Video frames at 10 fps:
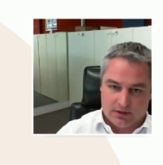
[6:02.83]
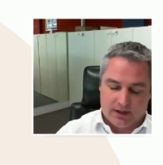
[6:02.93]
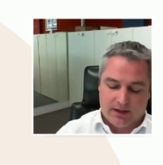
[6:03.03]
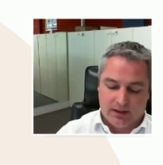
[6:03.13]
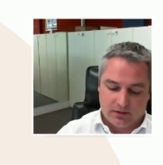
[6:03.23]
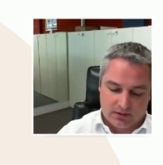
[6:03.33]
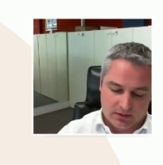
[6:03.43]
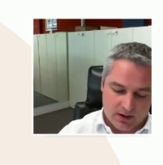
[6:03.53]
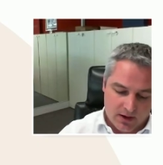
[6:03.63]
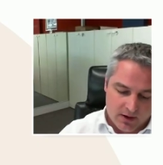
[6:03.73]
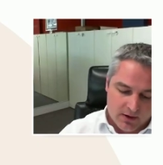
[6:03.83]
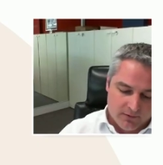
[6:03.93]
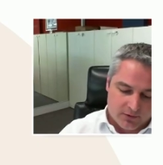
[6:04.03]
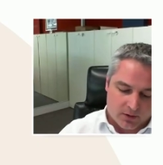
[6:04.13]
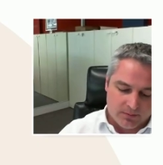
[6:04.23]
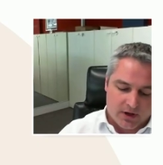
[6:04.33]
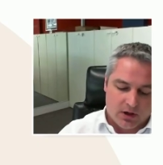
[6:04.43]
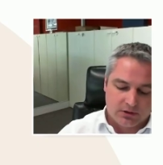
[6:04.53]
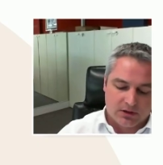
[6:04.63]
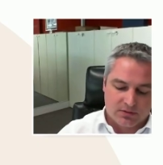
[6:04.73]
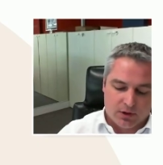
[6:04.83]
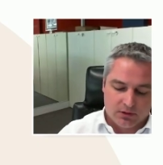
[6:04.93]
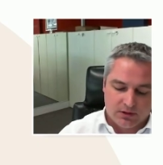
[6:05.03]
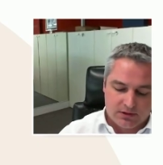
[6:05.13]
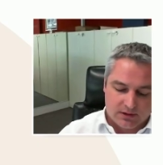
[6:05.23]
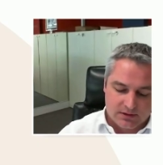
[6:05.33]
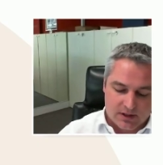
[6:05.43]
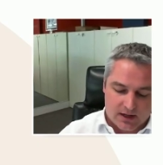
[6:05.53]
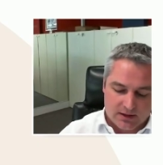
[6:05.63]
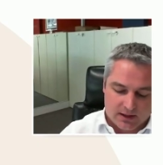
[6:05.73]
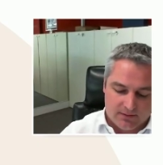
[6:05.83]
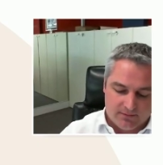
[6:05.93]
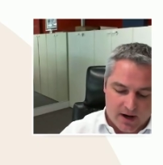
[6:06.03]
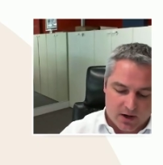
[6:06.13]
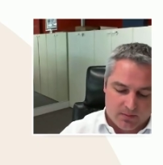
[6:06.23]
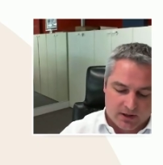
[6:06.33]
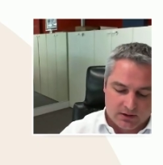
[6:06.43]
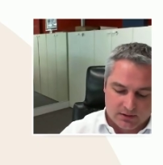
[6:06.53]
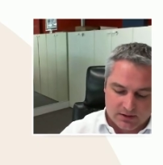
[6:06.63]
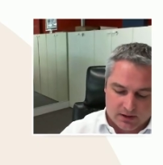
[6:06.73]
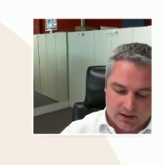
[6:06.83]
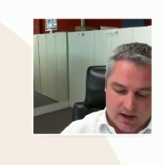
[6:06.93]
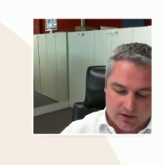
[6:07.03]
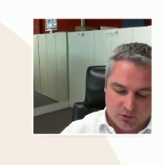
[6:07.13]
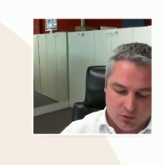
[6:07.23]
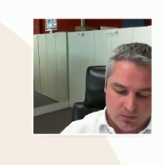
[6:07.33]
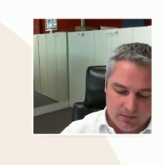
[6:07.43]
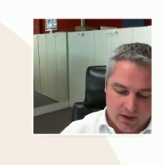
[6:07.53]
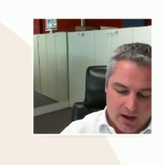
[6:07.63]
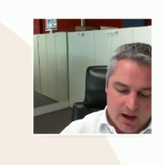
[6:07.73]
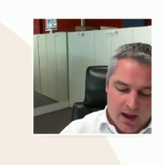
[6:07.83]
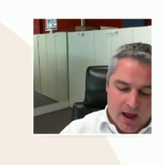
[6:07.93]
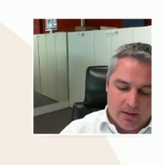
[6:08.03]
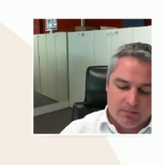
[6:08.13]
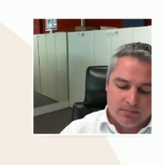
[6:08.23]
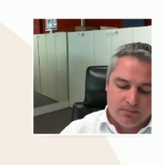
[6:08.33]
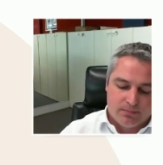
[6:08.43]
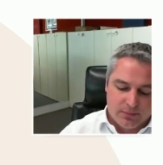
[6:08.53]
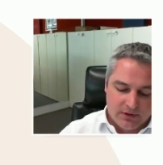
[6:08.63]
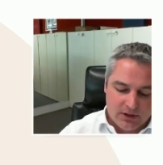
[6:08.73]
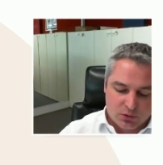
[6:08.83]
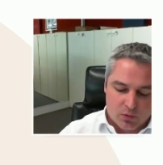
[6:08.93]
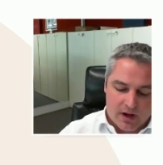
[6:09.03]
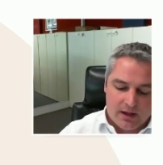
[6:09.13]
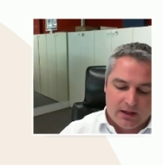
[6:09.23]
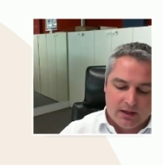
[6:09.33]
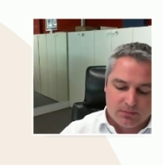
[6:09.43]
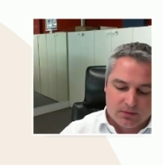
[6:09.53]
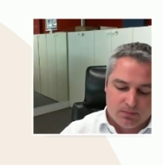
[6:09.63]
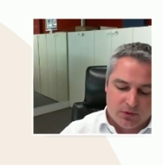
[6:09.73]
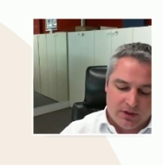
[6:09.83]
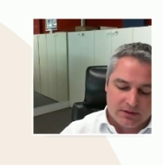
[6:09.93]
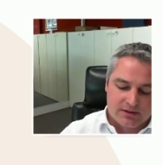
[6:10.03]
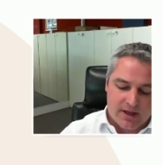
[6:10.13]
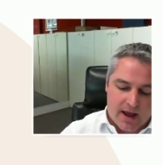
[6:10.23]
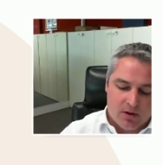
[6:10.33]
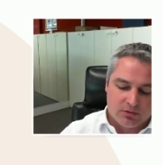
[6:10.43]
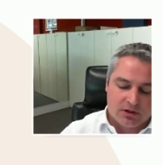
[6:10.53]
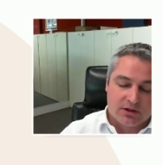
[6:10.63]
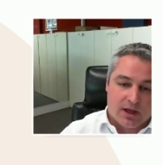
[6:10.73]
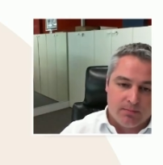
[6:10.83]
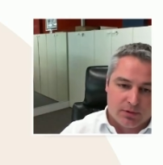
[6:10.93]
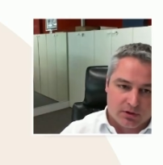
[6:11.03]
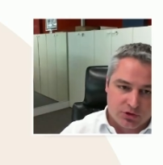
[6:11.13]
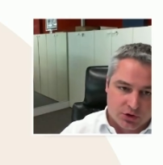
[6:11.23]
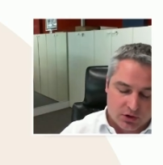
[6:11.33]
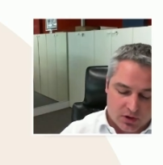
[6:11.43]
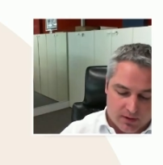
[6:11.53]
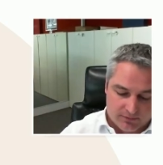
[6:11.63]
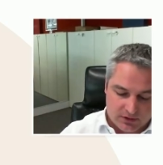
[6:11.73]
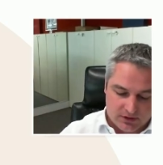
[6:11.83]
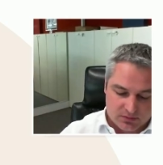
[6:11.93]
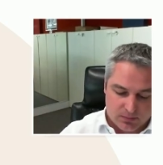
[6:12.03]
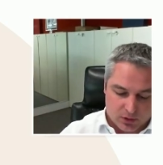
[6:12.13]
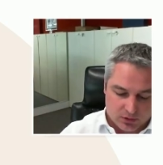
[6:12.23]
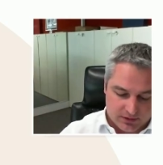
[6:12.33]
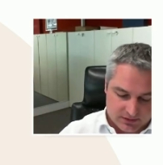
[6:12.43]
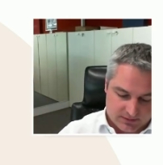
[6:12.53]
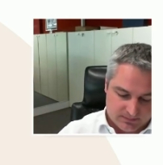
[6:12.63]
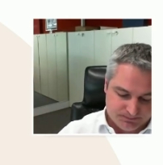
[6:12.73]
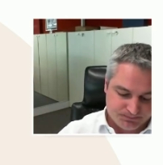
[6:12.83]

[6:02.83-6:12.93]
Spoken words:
the heat from the hottest bodies inside an environment, inside a room, and this way it brings down the temperature of these bodies.